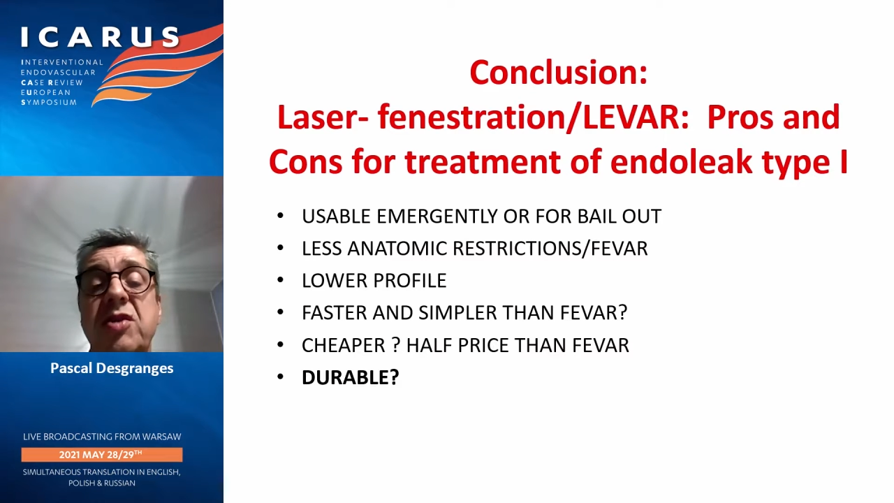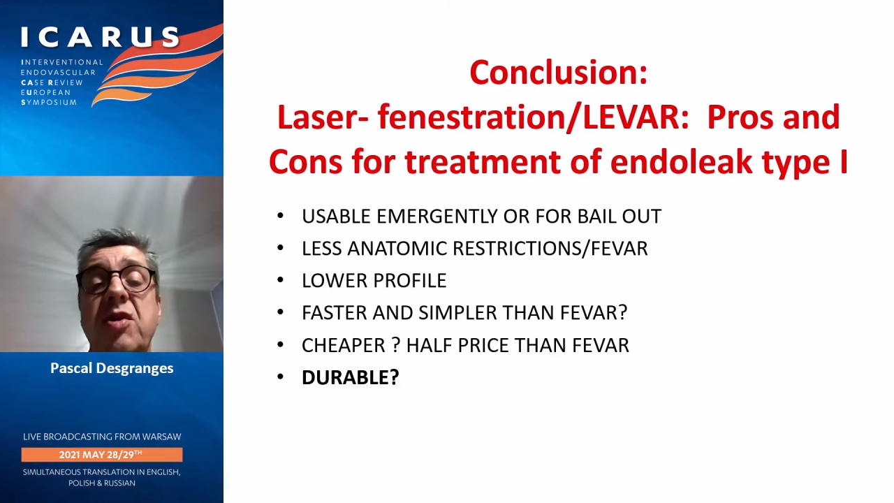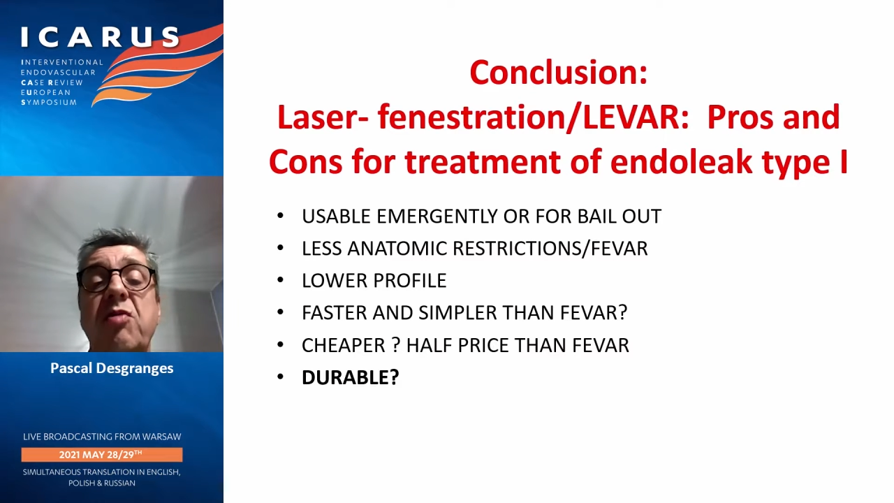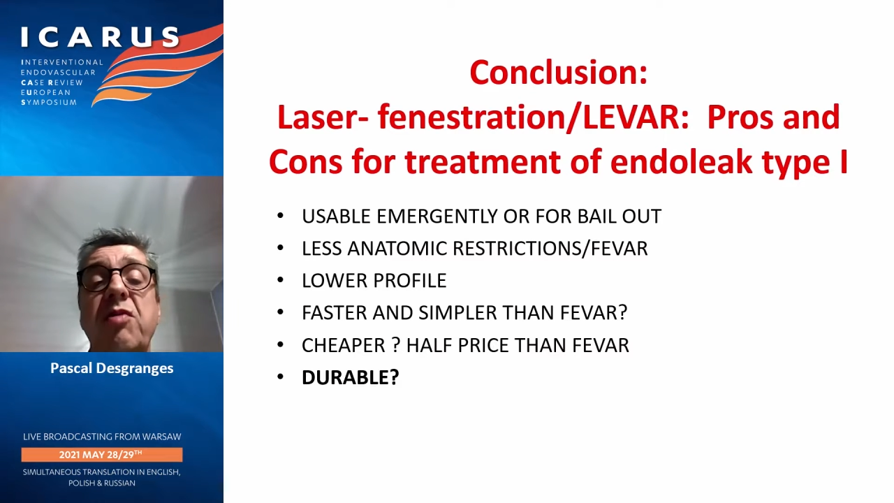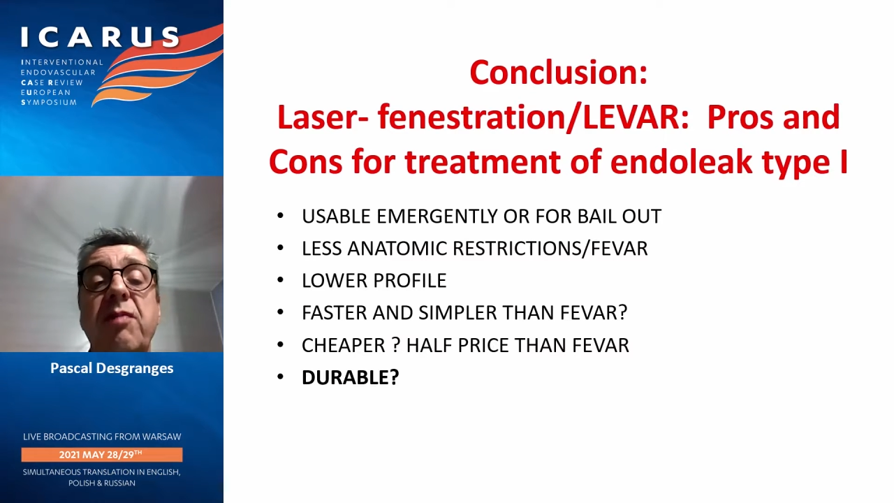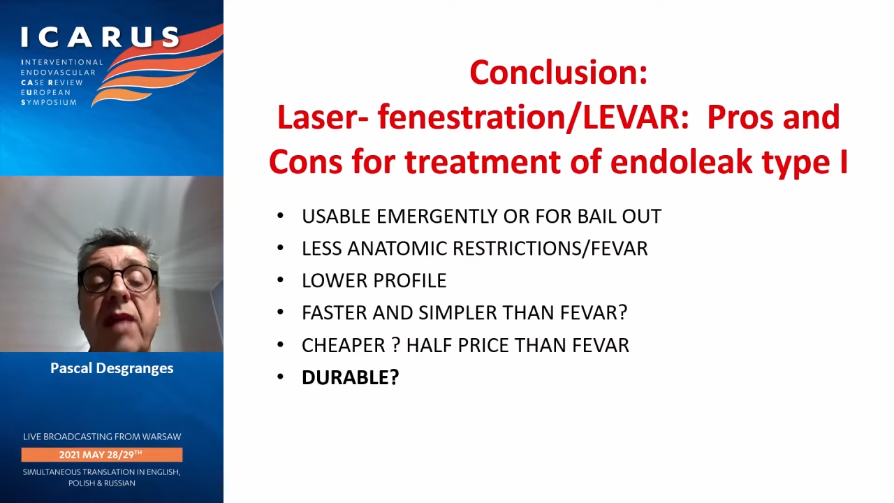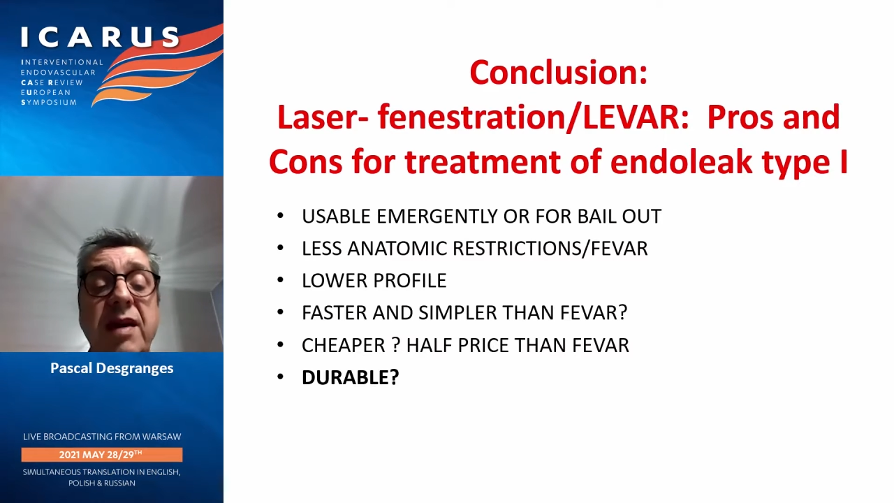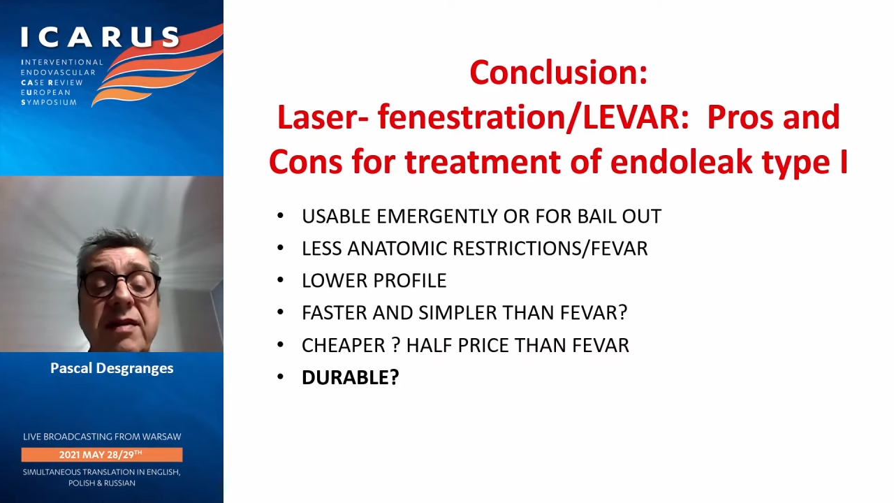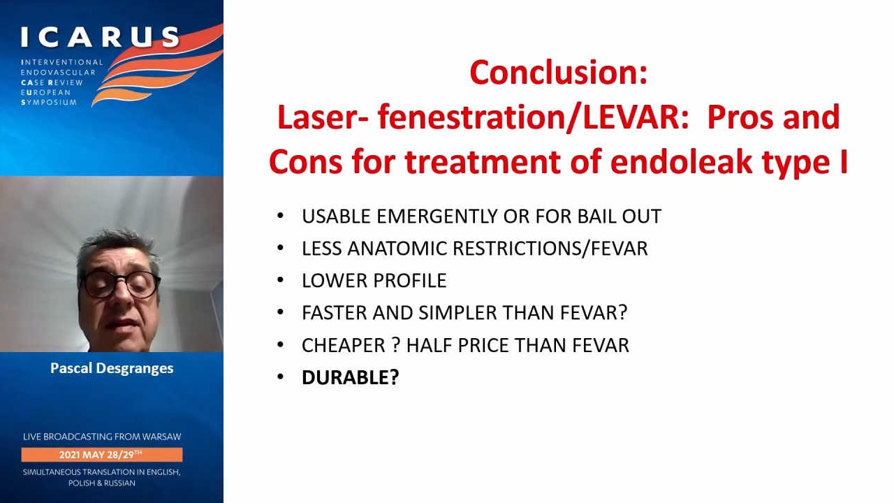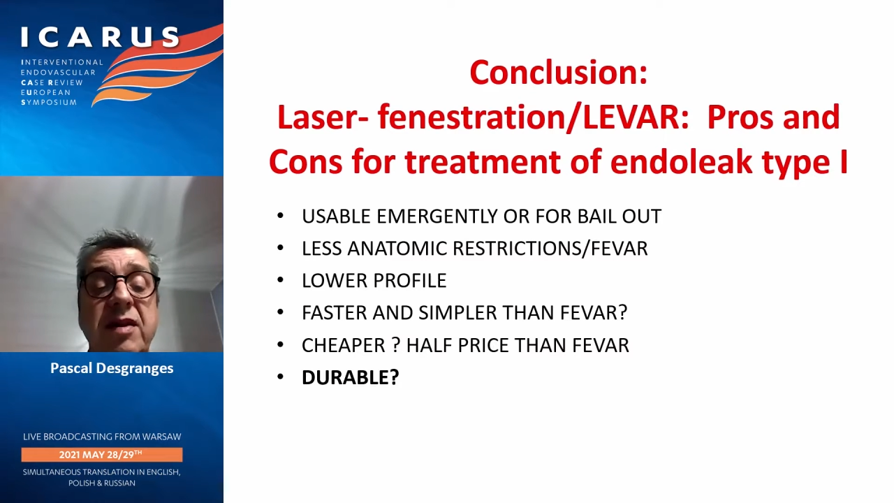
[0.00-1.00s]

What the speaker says: remains: